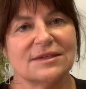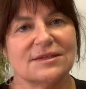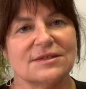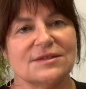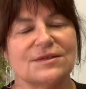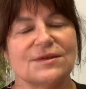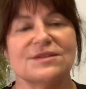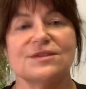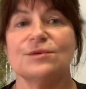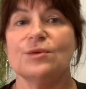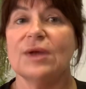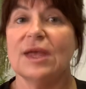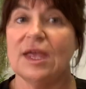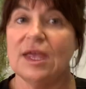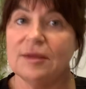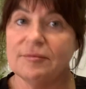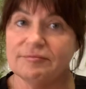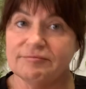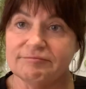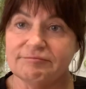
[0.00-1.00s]
So I said, okay.
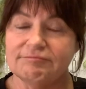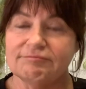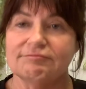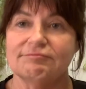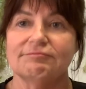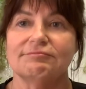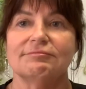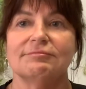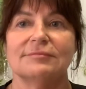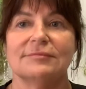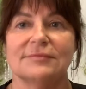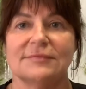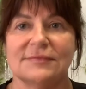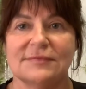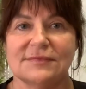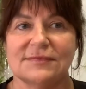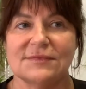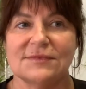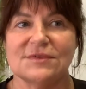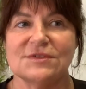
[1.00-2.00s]

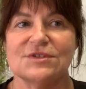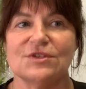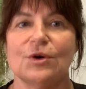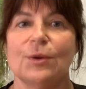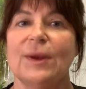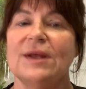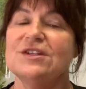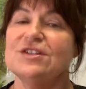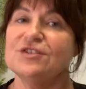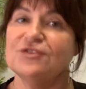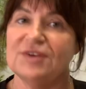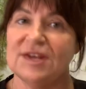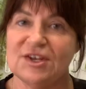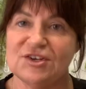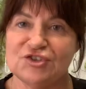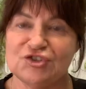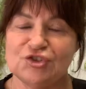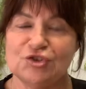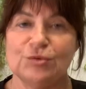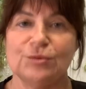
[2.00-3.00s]
So I went to the
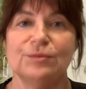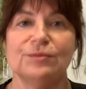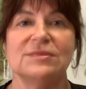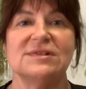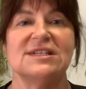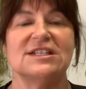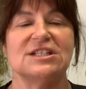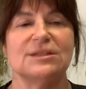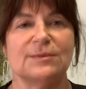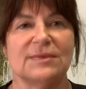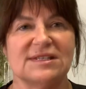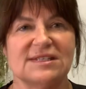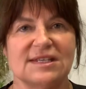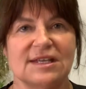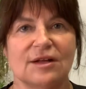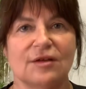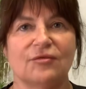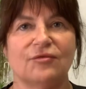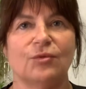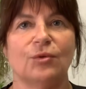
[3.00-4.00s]
restroom, said to
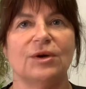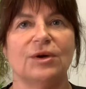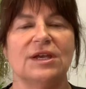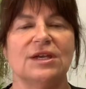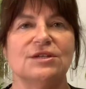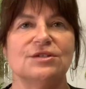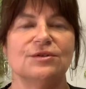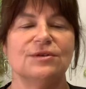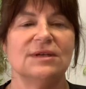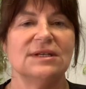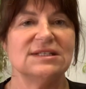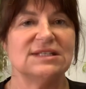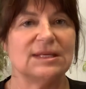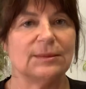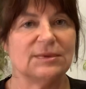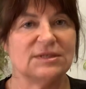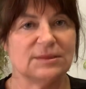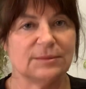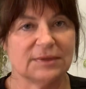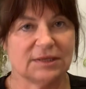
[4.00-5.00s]
myself, what are you doing,
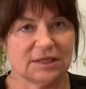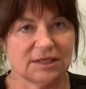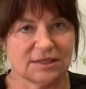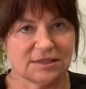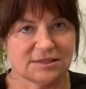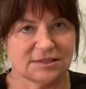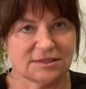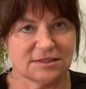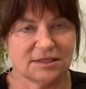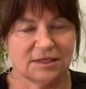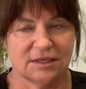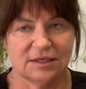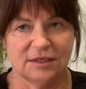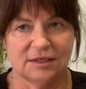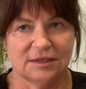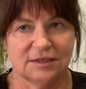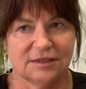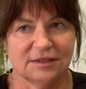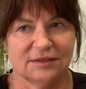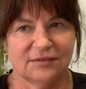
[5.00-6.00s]
Debbie Dubicus?
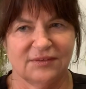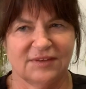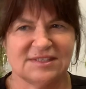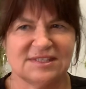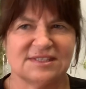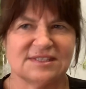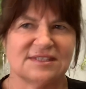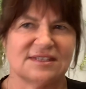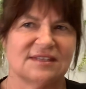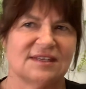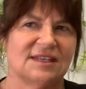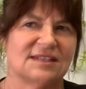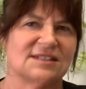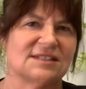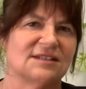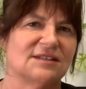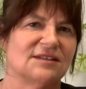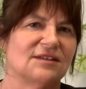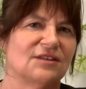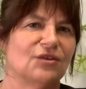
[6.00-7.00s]
This
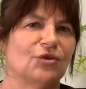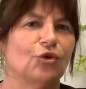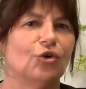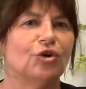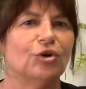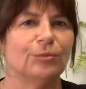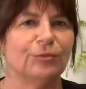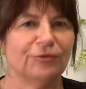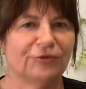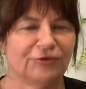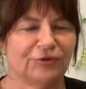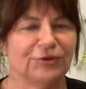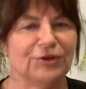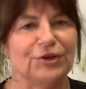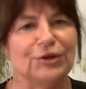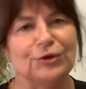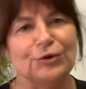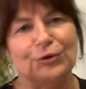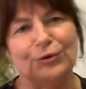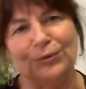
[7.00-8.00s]
isn't the norm for
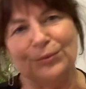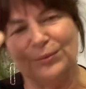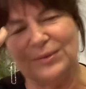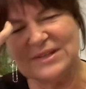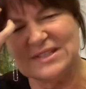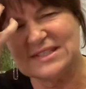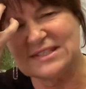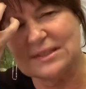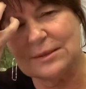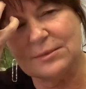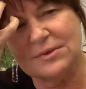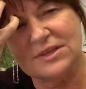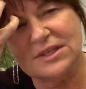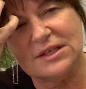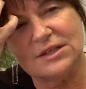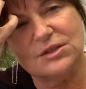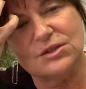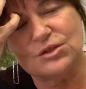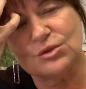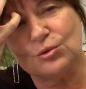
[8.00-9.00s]
you, but
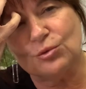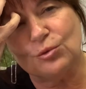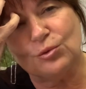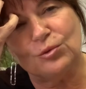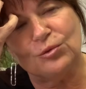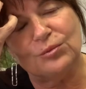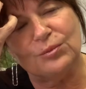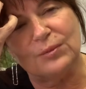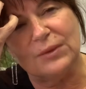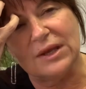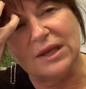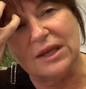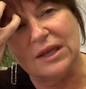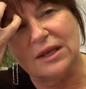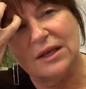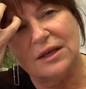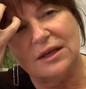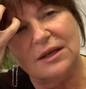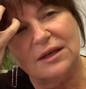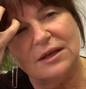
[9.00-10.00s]
something told me
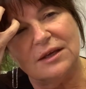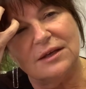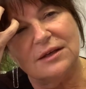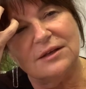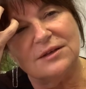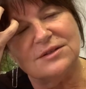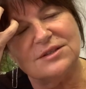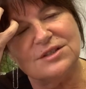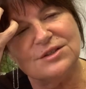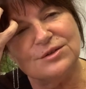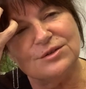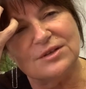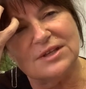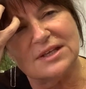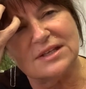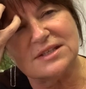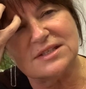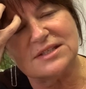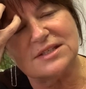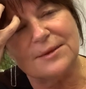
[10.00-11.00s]
to do
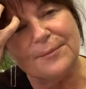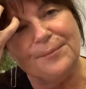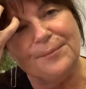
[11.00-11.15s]
this.